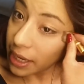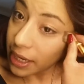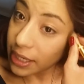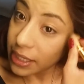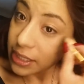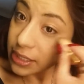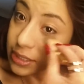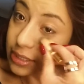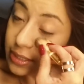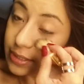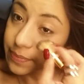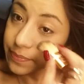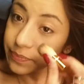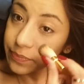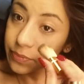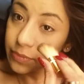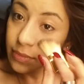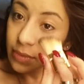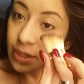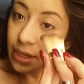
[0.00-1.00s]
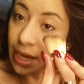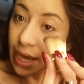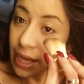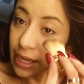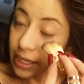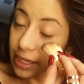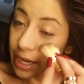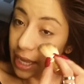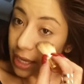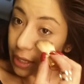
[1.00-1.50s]
eyes
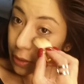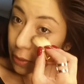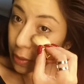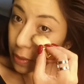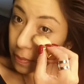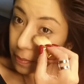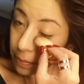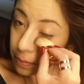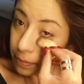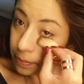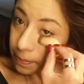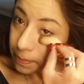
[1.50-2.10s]
at an angle.